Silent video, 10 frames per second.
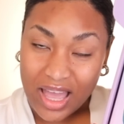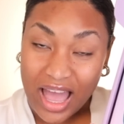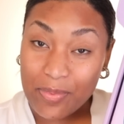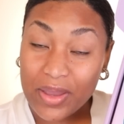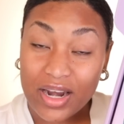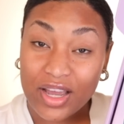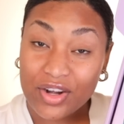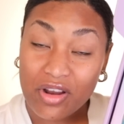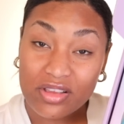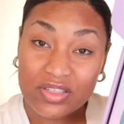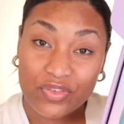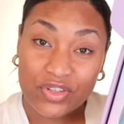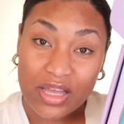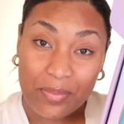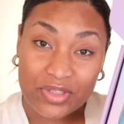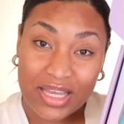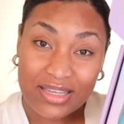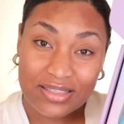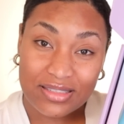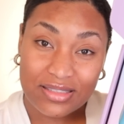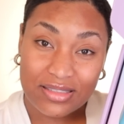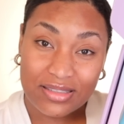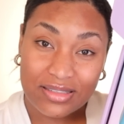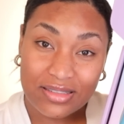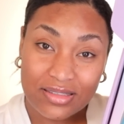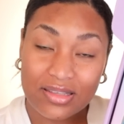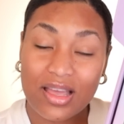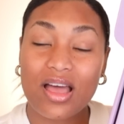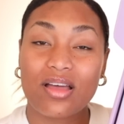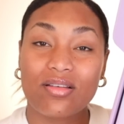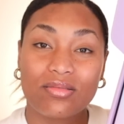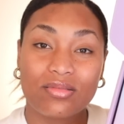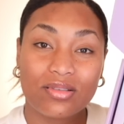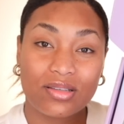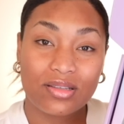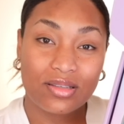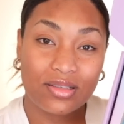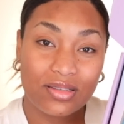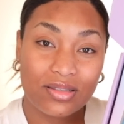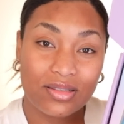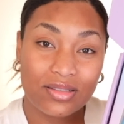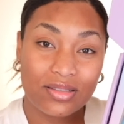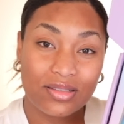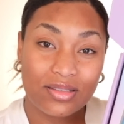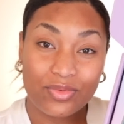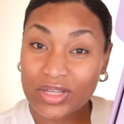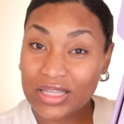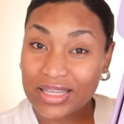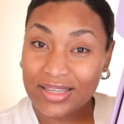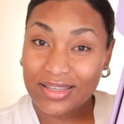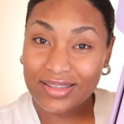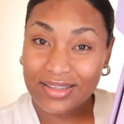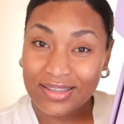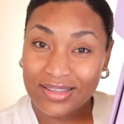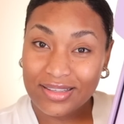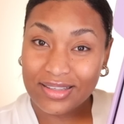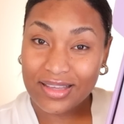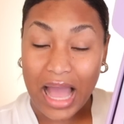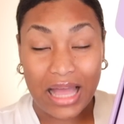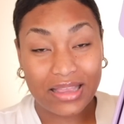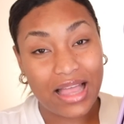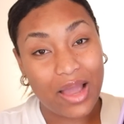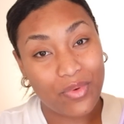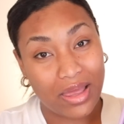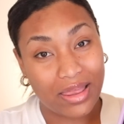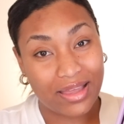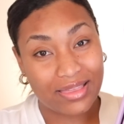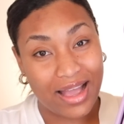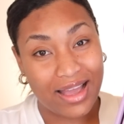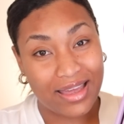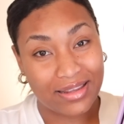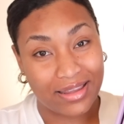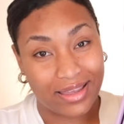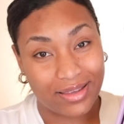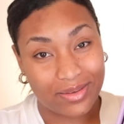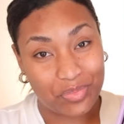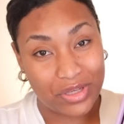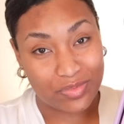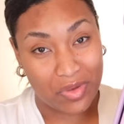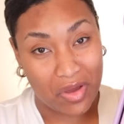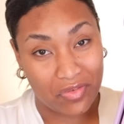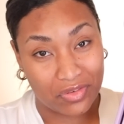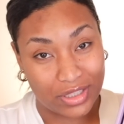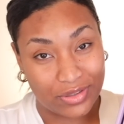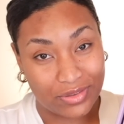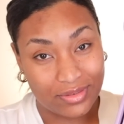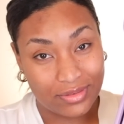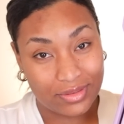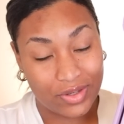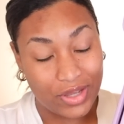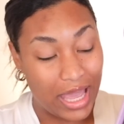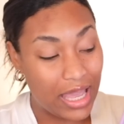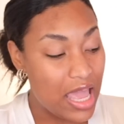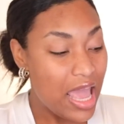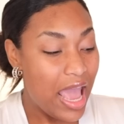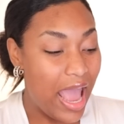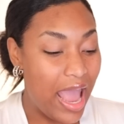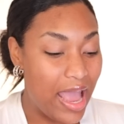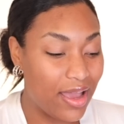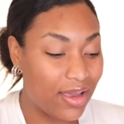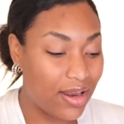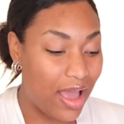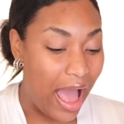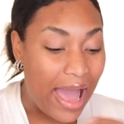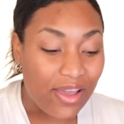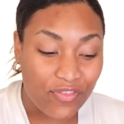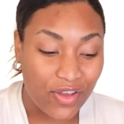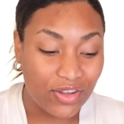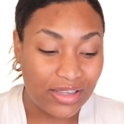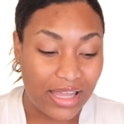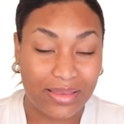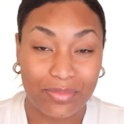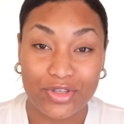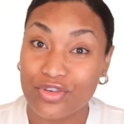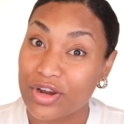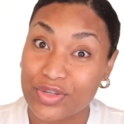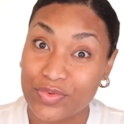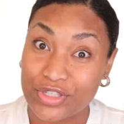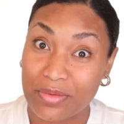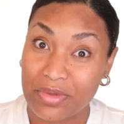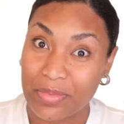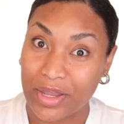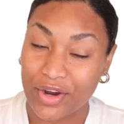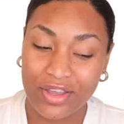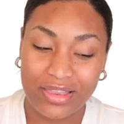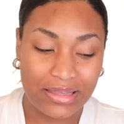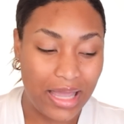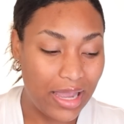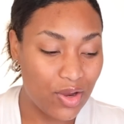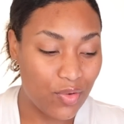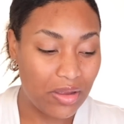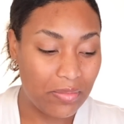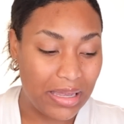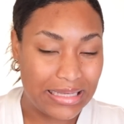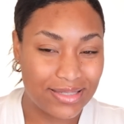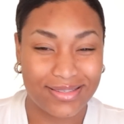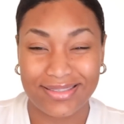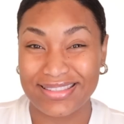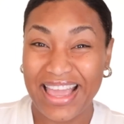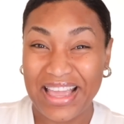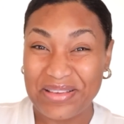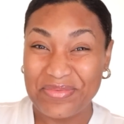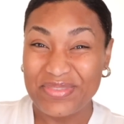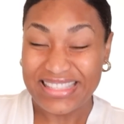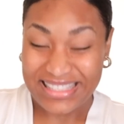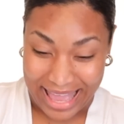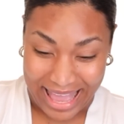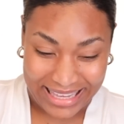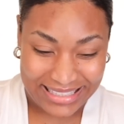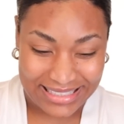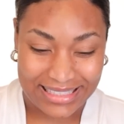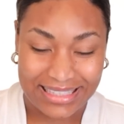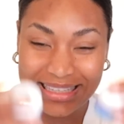I paid $100 for sample sizes? Oh, really? That kind of like pissed me off a little, okay? And I felt like the moisturizer was gonna be bigger than the eye cream, and it's the same size.